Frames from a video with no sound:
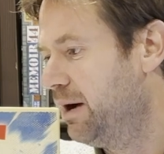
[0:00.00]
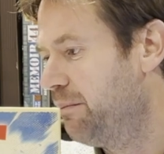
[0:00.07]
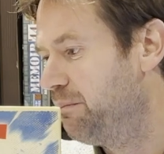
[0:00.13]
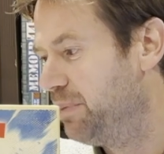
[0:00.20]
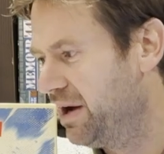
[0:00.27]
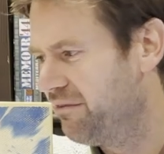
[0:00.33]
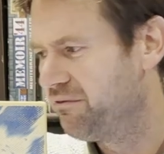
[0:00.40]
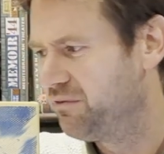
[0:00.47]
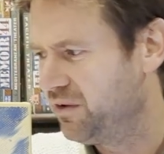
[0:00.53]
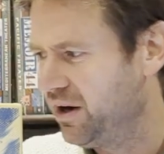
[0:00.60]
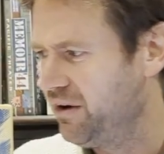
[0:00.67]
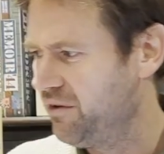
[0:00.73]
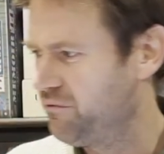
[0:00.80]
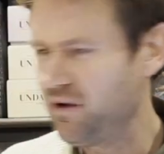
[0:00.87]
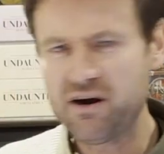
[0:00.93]
but
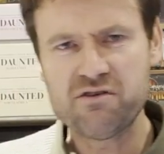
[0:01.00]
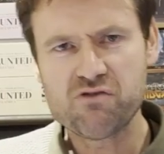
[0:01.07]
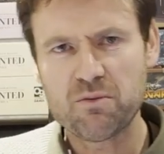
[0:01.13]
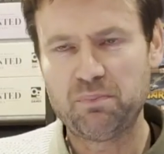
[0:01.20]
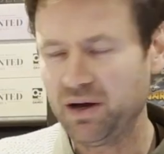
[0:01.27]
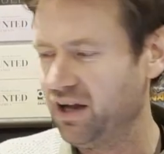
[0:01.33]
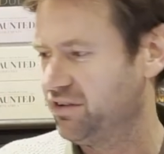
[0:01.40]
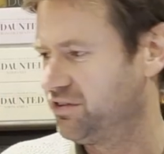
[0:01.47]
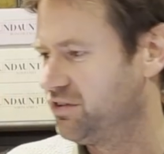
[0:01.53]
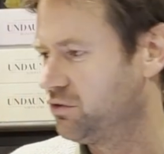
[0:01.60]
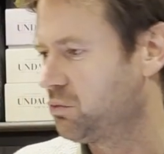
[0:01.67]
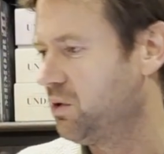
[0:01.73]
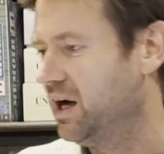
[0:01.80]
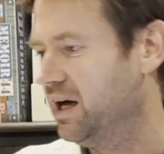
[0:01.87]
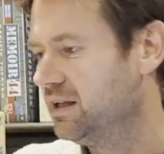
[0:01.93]
very, very robust as
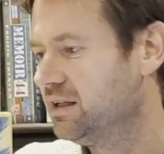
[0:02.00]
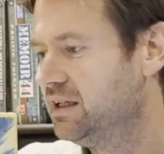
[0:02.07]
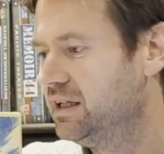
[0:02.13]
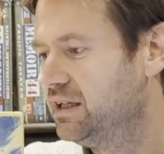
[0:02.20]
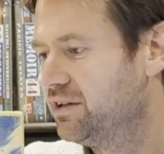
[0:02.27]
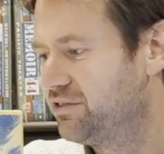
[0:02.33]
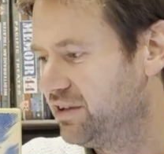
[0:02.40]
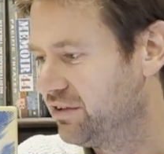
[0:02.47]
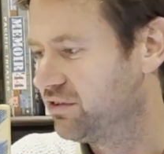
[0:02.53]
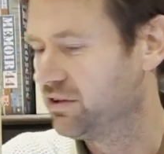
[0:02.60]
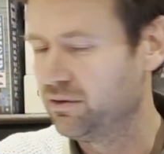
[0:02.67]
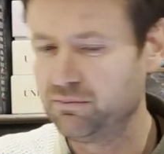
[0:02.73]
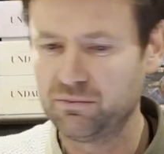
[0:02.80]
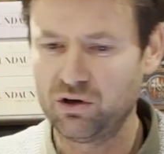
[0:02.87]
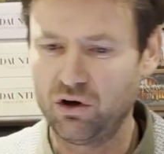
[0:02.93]
well
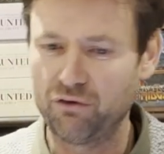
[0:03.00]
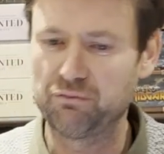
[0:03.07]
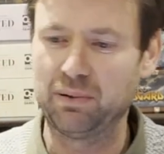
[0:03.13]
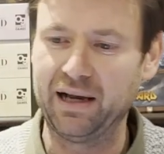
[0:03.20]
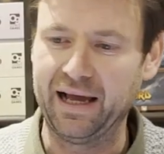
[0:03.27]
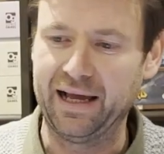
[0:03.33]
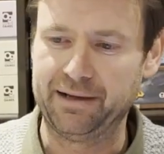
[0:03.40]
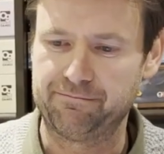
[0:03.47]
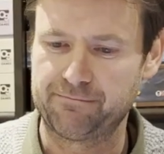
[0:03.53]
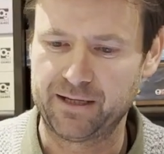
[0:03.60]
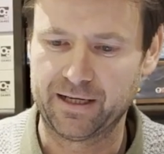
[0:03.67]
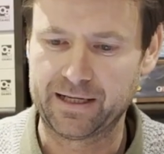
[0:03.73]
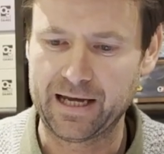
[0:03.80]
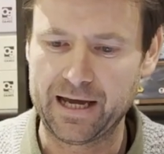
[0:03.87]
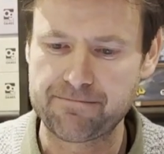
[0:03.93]
system of play,
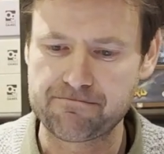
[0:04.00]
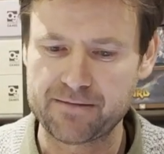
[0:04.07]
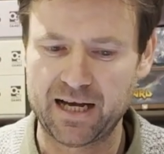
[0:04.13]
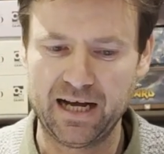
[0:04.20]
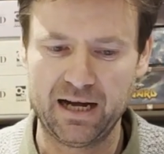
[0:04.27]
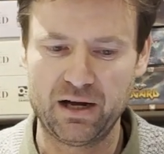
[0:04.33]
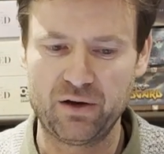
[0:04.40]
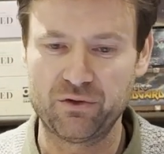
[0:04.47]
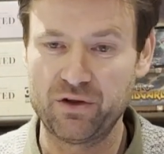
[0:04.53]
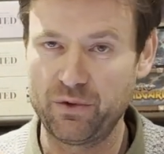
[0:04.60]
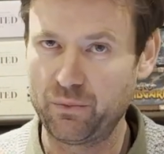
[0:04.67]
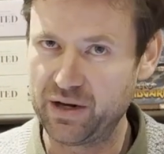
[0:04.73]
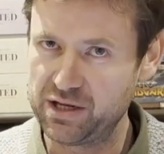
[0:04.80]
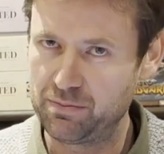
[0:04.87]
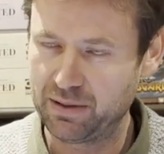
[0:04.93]
okay,
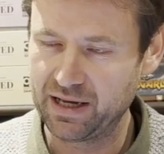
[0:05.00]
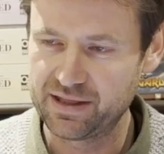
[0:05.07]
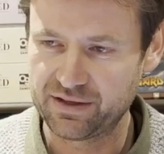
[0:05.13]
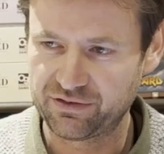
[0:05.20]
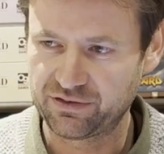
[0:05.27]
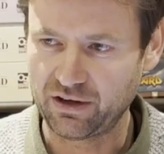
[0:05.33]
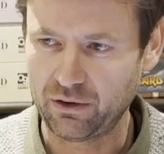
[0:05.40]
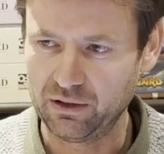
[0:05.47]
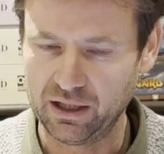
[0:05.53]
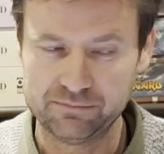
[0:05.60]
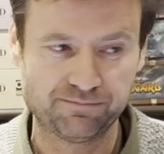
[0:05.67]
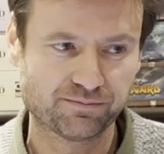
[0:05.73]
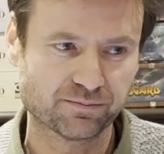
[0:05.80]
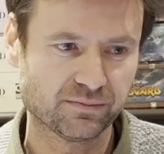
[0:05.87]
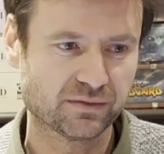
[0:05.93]
when you play this solo.
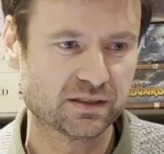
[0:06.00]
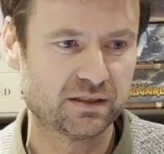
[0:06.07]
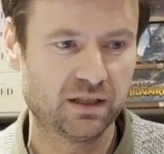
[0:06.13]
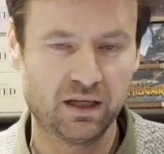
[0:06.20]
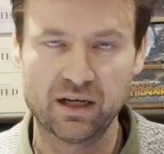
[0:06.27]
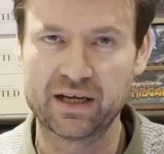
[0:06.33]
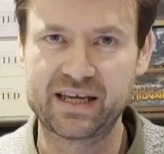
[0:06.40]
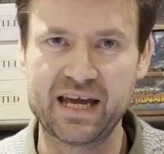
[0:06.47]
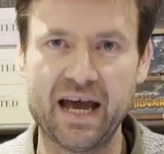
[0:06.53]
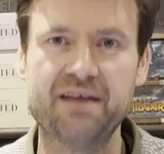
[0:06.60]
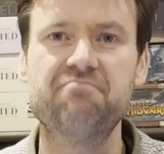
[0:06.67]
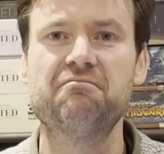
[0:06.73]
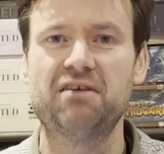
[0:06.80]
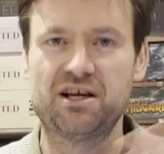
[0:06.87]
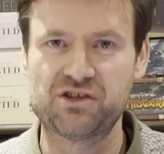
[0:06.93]

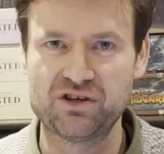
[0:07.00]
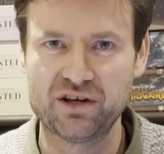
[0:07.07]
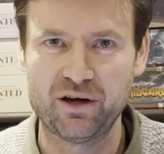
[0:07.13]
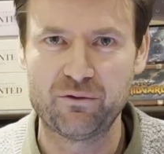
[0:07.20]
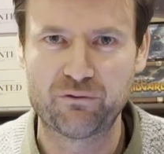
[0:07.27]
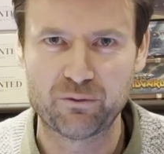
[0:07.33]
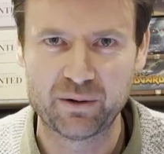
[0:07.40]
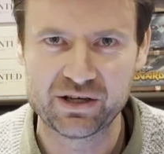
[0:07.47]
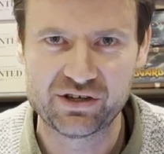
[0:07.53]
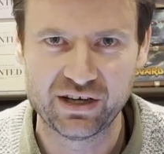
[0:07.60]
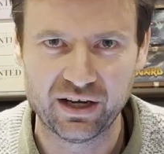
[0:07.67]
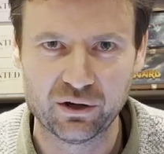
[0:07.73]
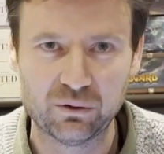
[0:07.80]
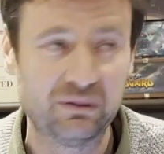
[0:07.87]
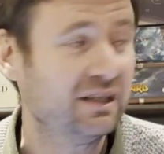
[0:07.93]
Again, as you know from my
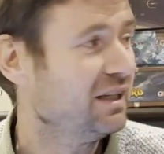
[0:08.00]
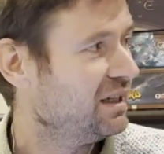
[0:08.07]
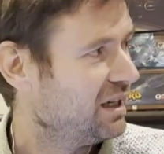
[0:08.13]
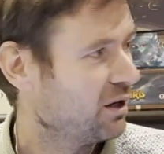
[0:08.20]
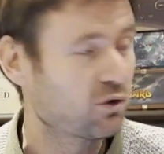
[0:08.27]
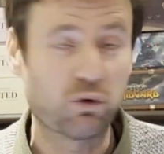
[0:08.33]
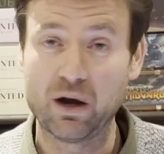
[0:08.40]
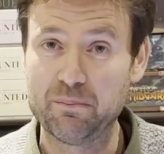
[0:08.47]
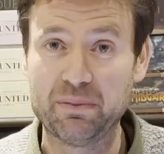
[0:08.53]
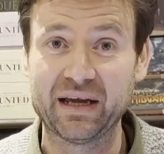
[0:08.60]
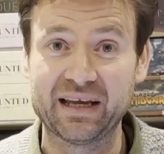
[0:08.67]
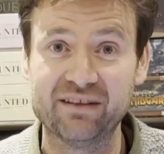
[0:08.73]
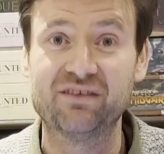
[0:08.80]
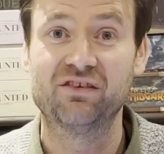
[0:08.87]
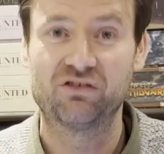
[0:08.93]
channel, I'm quite big
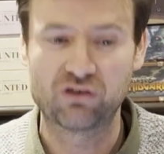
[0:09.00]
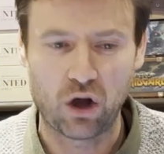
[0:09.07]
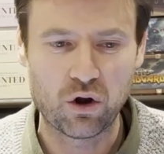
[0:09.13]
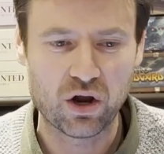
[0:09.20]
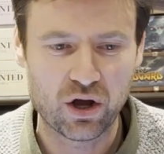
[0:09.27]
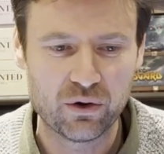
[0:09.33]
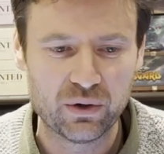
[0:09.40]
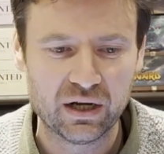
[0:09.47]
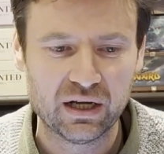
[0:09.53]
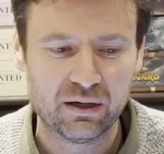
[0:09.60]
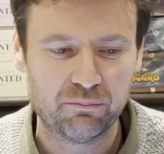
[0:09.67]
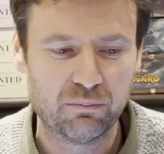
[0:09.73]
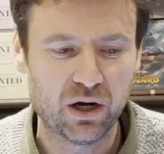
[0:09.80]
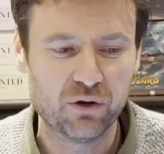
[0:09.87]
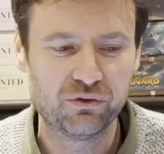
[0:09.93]
into solo
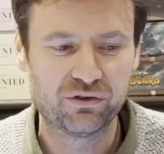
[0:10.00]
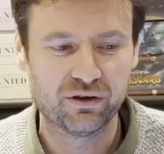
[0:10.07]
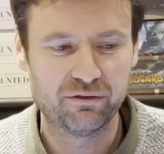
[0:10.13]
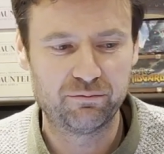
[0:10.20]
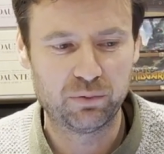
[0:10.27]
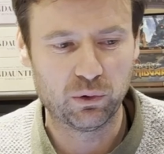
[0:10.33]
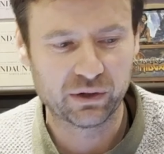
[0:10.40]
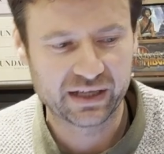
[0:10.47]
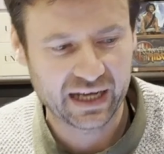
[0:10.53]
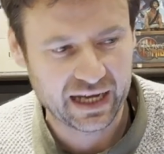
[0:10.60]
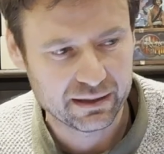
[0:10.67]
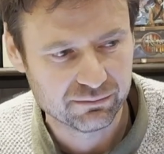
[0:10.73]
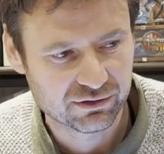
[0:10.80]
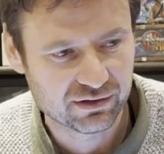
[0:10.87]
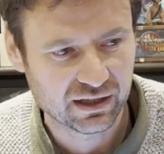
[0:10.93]
modes of board
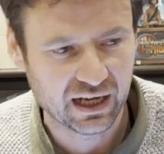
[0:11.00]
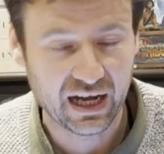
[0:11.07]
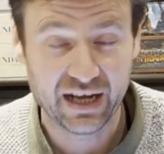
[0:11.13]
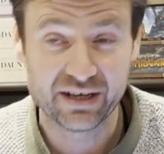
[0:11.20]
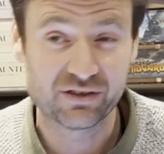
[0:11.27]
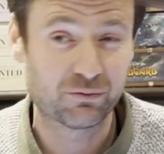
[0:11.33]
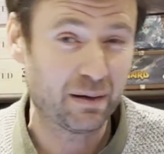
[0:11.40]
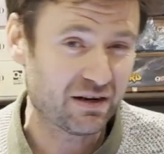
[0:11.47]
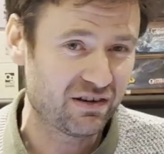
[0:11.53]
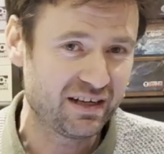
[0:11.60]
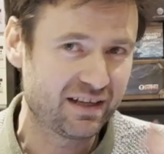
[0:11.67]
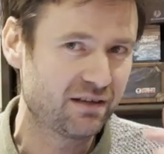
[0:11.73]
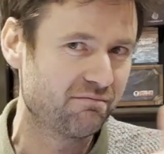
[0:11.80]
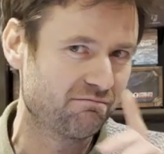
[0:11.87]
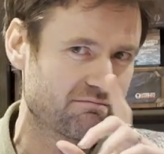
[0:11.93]
games, and
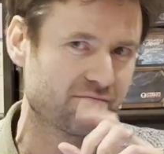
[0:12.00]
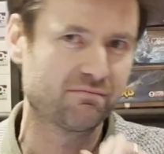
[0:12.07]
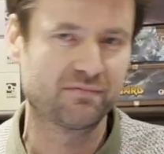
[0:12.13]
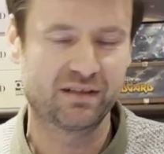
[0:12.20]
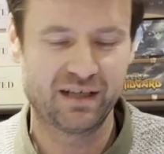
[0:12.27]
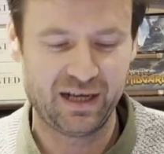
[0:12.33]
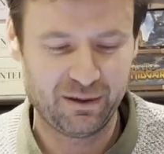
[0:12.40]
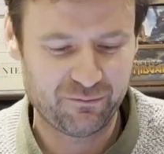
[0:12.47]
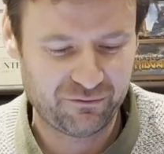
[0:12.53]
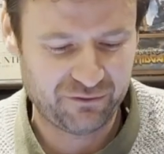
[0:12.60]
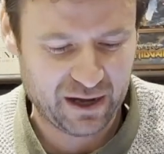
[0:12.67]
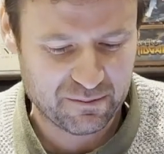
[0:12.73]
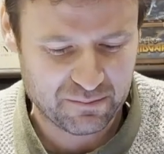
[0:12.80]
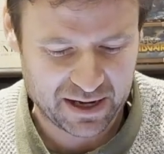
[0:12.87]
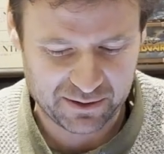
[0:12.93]
especially
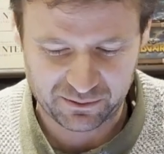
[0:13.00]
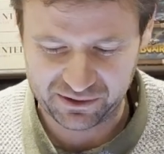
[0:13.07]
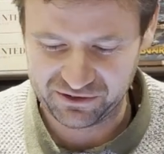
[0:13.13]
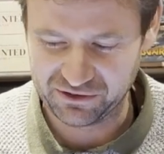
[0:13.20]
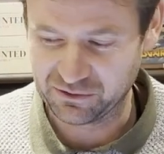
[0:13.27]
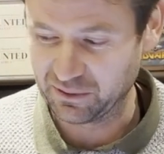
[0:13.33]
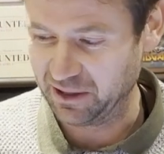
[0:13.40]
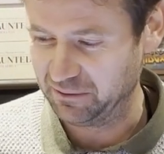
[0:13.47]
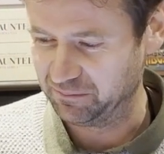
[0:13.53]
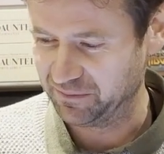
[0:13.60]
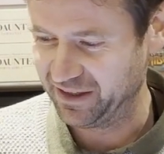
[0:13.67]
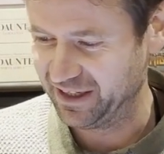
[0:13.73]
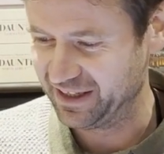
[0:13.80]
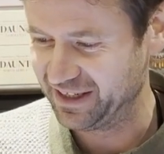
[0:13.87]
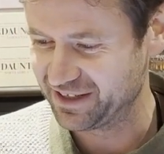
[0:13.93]
fan-made ones as well.
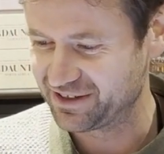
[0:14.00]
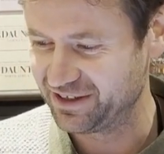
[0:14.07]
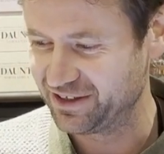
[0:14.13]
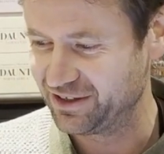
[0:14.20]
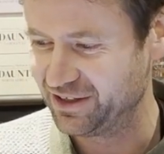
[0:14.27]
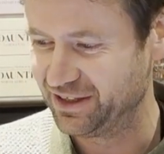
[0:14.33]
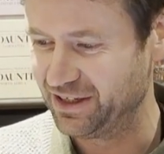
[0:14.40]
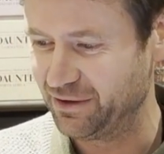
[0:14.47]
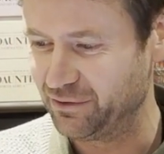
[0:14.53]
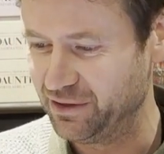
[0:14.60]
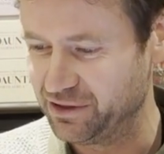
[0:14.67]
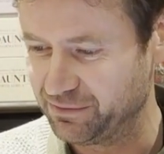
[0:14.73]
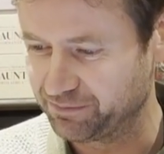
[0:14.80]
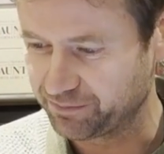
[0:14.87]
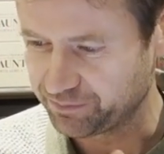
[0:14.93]
That's another
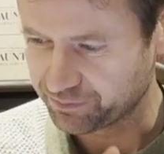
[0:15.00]
reason.